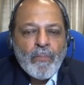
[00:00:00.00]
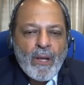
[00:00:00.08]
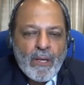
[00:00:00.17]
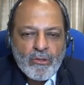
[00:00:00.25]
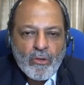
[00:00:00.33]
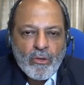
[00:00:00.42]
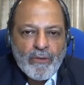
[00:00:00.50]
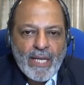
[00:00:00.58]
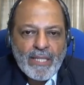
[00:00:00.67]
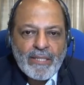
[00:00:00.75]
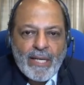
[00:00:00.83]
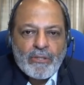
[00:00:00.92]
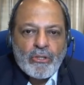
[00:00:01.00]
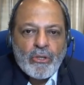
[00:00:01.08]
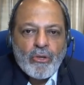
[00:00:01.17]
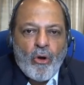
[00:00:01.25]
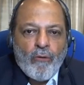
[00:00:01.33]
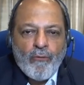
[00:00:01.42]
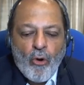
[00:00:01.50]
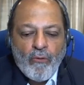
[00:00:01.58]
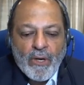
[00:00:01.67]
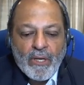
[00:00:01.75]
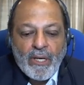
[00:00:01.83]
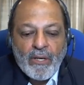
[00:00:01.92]
sort of dissection of
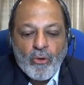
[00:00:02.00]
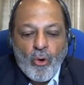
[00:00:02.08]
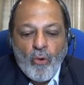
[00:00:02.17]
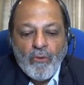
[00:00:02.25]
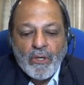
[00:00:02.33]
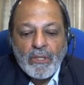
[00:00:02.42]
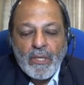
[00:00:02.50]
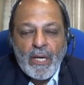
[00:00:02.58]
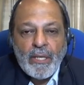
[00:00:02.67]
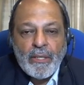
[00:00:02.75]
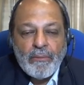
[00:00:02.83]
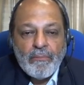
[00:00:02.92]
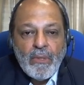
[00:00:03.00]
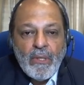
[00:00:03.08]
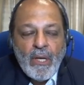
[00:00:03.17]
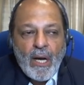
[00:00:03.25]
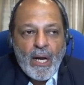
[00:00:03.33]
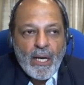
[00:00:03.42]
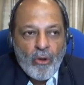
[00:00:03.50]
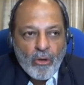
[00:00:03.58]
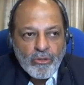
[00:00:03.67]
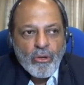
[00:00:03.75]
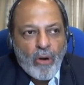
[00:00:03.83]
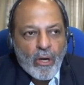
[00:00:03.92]
overt and covert. And I
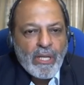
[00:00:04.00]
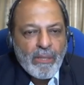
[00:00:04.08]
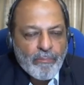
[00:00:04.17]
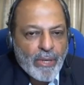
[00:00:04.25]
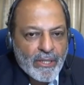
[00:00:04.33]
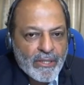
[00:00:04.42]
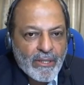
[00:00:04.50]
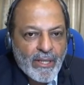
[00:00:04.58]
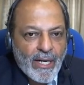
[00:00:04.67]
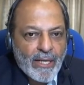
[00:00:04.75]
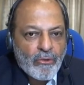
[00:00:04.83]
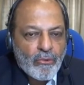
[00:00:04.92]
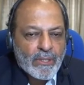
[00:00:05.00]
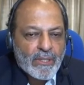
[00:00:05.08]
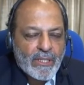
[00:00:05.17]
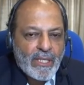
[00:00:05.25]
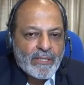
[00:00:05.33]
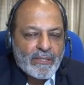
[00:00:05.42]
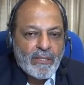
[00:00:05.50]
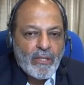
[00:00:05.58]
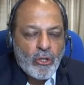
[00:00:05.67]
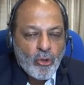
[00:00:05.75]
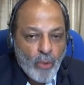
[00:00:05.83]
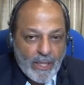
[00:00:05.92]
also got the impression that you were suggesting
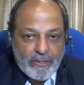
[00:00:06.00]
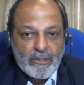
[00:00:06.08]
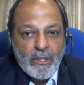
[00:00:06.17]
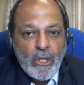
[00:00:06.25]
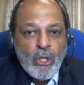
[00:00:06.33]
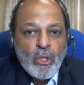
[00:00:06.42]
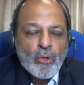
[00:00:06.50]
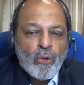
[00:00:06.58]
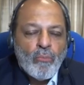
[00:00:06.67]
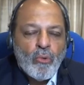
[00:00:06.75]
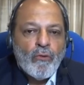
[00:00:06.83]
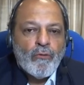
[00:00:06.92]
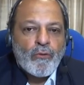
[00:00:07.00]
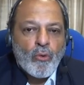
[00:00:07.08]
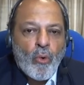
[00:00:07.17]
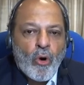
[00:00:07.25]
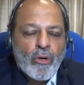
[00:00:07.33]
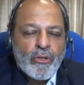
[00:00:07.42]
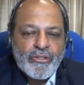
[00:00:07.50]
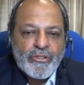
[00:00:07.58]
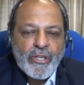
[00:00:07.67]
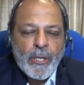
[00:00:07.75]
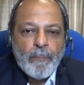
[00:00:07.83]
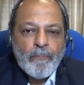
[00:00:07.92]
the US should move towards
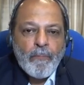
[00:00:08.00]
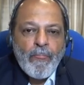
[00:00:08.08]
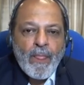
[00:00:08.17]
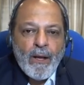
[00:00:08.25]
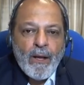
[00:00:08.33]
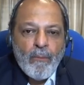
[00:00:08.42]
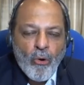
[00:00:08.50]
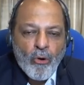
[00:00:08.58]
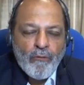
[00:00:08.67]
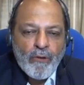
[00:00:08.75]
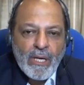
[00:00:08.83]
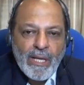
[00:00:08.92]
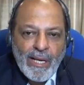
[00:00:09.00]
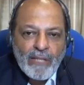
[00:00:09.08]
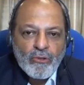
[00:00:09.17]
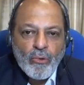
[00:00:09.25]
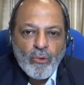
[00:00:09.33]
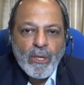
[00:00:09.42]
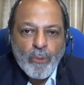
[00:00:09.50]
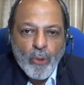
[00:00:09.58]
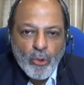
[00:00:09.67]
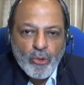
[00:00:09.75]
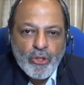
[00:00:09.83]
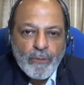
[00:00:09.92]
a more of a gray zone
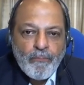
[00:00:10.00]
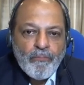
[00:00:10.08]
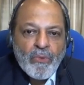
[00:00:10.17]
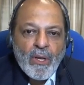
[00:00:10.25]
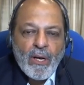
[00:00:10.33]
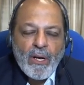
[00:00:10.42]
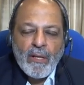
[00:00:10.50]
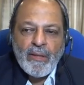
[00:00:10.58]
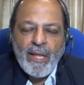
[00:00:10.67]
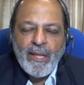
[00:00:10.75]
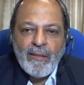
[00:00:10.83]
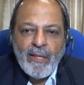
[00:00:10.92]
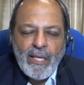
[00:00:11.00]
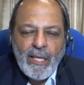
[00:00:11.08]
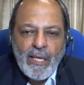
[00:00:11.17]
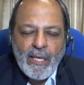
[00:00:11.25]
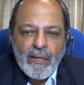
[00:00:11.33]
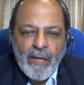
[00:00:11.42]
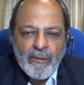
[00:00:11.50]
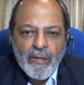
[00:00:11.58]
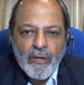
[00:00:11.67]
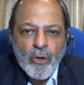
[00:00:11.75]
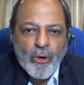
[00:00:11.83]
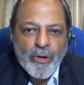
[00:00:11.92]
approach than the kick
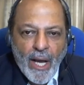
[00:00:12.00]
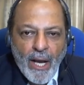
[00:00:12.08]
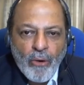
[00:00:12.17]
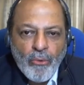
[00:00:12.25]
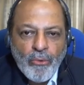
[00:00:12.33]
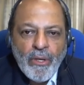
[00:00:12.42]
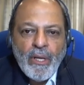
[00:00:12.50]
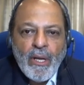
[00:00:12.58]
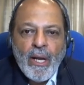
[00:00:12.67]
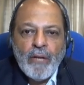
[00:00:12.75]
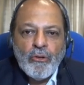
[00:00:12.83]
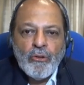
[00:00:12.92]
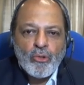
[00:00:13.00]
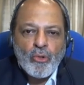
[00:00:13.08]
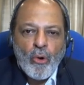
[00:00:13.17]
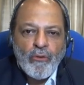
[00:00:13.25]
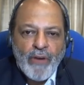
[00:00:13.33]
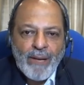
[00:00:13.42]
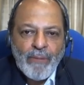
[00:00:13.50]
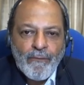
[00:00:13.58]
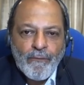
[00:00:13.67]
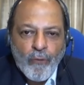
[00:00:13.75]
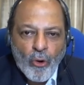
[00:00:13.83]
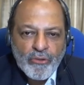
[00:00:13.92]
the door down and use overwhelming
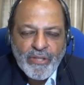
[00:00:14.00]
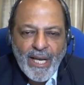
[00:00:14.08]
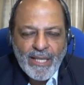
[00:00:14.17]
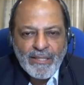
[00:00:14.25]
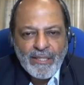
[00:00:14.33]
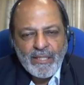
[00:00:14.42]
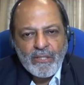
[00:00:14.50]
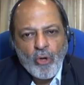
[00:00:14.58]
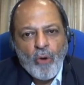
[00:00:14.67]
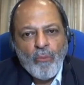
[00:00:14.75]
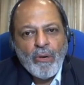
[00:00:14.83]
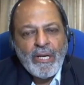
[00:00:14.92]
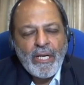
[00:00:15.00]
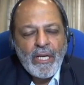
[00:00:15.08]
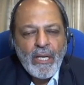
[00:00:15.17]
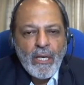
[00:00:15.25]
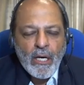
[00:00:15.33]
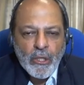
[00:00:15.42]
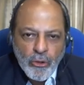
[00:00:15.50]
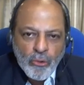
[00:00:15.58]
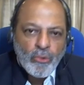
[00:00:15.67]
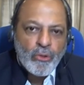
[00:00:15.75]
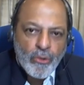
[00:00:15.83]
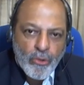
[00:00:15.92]
force as it is normally
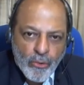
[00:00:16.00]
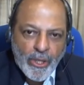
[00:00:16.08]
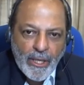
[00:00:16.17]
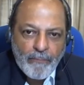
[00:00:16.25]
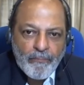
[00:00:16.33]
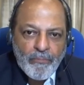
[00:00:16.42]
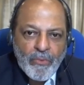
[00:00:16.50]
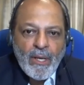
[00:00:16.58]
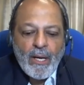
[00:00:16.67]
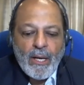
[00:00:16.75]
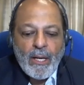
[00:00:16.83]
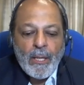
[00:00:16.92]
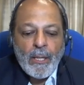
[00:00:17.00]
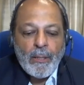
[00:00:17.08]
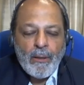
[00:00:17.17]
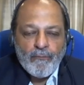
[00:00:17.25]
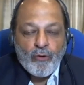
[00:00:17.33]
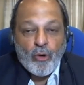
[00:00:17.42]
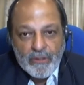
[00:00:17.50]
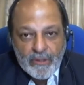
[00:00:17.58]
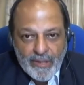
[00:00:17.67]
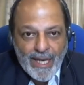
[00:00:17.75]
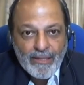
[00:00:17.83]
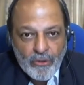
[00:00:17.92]
attuned to doing. Of course,
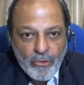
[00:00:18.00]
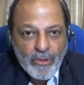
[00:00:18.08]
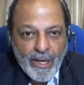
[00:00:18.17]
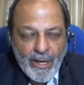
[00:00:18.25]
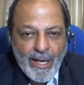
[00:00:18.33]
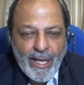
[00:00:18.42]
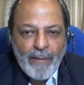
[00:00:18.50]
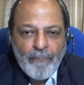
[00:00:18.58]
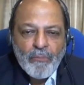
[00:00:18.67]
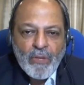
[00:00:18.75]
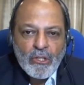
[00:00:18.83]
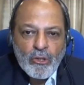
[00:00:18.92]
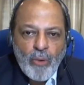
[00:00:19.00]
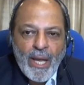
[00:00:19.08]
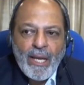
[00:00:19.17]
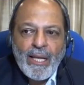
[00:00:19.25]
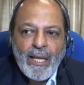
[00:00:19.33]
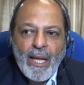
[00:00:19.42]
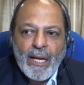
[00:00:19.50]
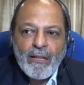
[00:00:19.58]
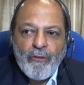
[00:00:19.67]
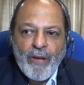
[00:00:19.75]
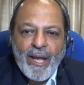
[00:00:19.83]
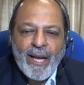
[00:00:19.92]
that you can lay squarely at
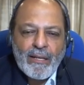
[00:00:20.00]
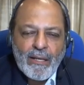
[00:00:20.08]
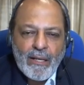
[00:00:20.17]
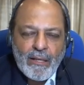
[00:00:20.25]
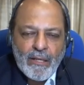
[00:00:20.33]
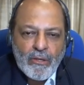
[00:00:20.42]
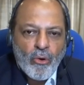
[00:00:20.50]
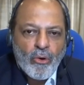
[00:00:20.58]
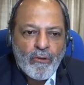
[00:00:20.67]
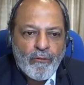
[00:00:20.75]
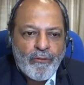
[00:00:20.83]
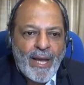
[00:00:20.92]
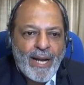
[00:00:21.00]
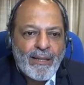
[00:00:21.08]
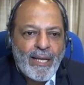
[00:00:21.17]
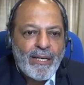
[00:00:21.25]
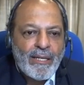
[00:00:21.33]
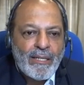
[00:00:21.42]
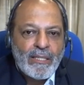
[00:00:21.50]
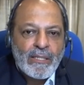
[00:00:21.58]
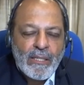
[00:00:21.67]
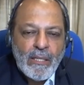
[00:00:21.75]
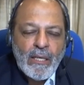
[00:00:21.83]
the fact, the door of the fact that it is